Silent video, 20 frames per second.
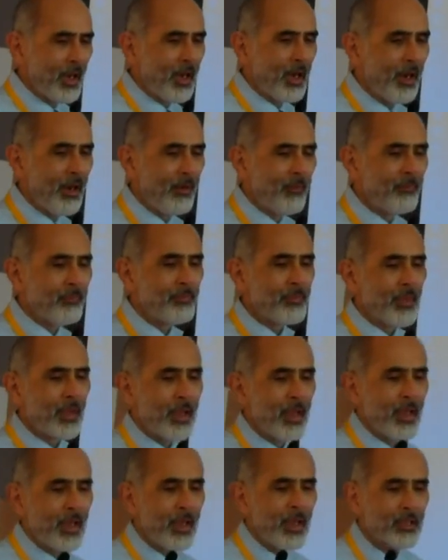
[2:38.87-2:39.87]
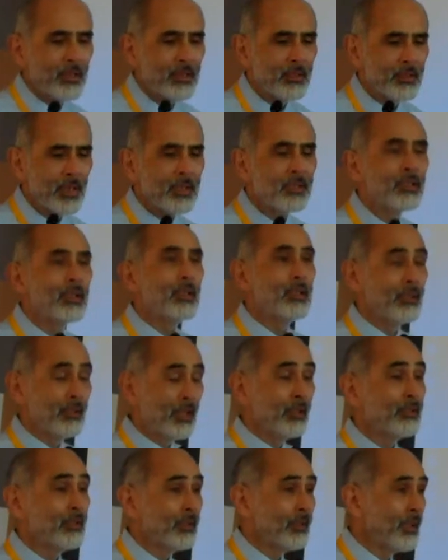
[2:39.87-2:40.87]
And in
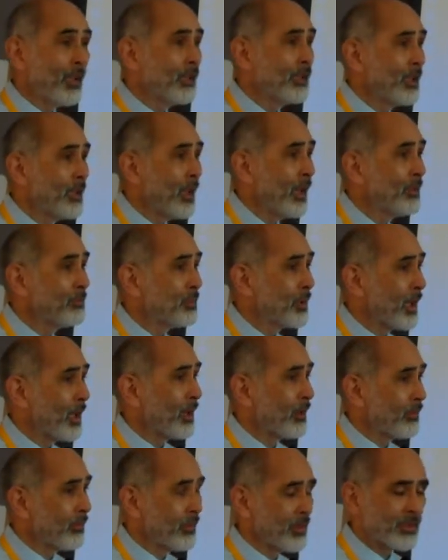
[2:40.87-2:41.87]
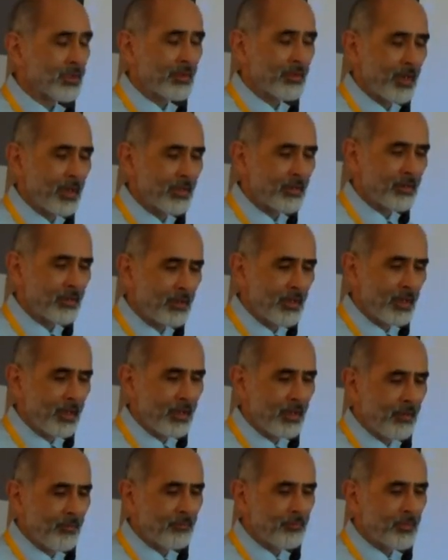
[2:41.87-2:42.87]
1998, we got our first grant
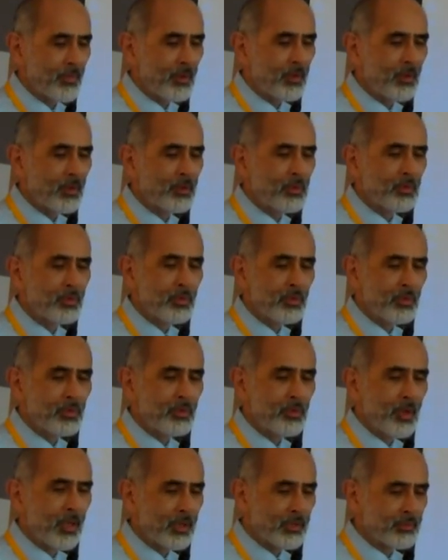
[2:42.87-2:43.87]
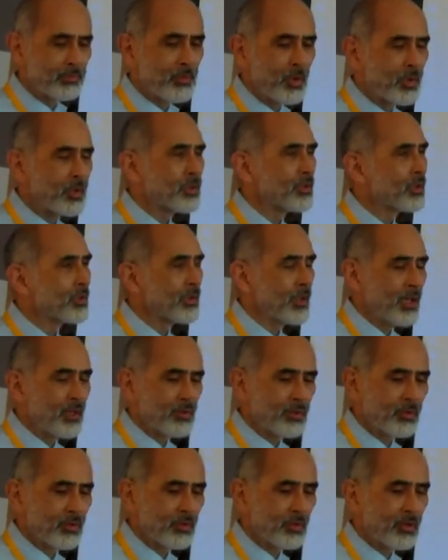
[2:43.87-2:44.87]
to do a smoking
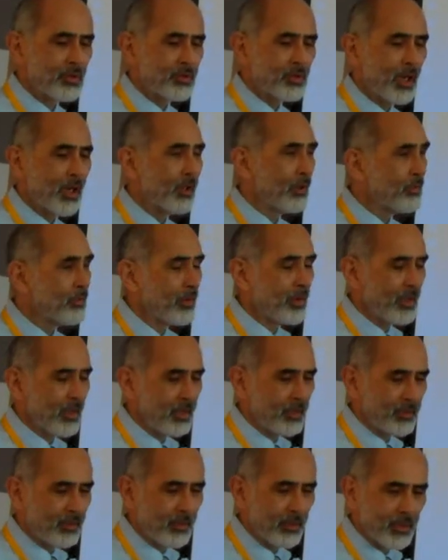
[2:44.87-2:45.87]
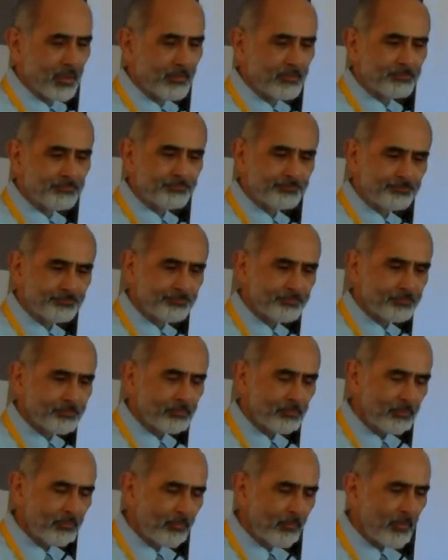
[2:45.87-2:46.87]
cessation trial over the internet.
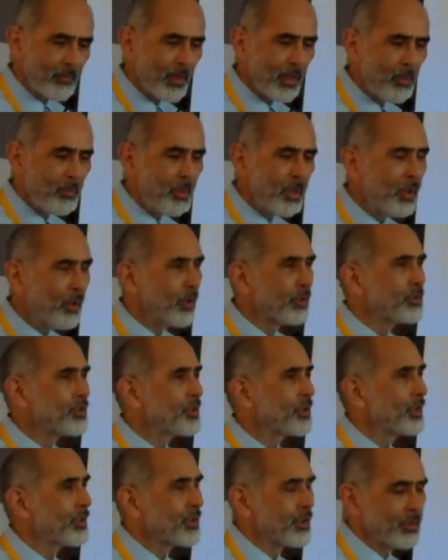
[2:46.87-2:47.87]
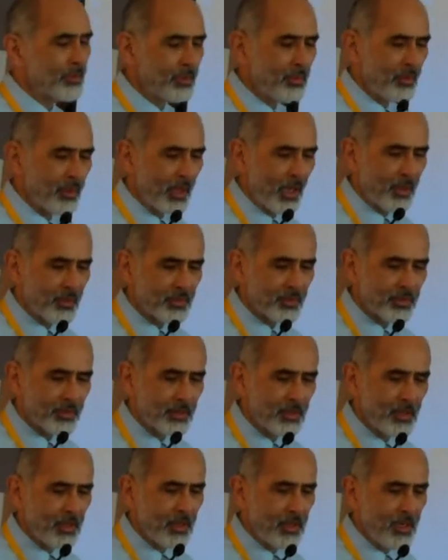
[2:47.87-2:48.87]
We launched this in 2000.